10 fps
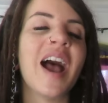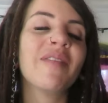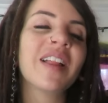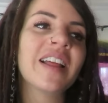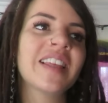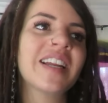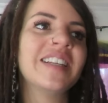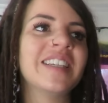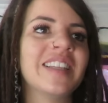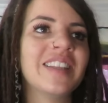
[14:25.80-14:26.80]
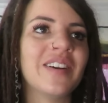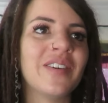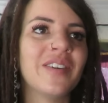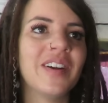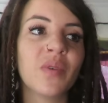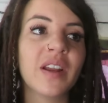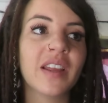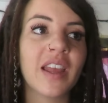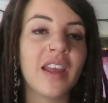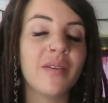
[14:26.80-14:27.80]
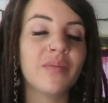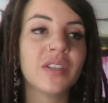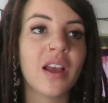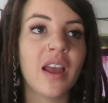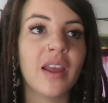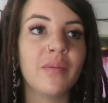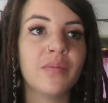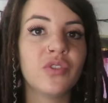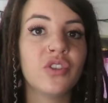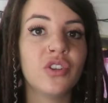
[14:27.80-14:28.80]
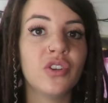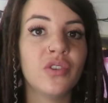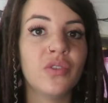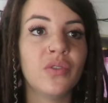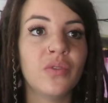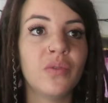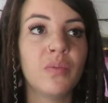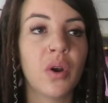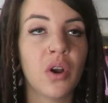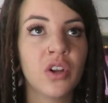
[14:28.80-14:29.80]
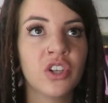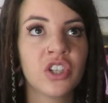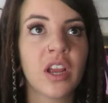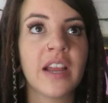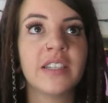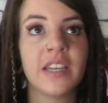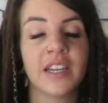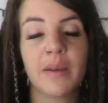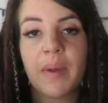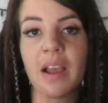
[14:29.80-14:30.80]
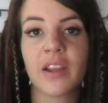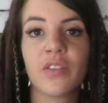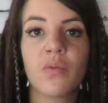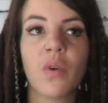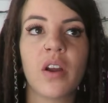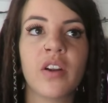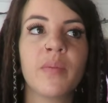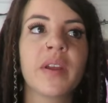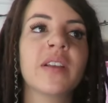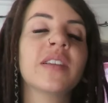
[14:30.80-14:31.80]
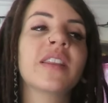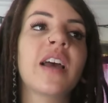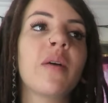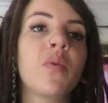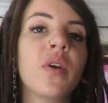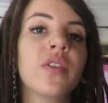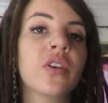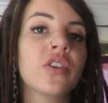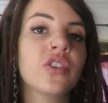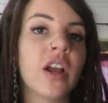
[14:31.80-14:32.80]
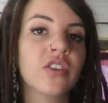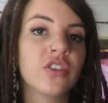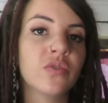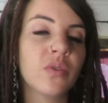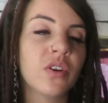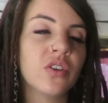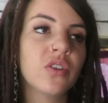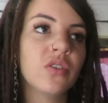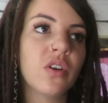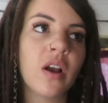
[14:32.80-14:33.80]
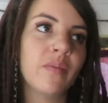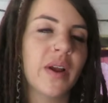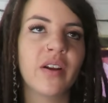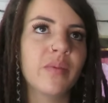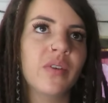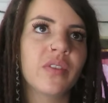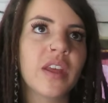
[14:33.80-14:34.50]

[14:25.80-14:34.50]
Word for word: I'm glad that I did, though. When it came time to push, I did get back in the water because at that point the contractions were unbearable.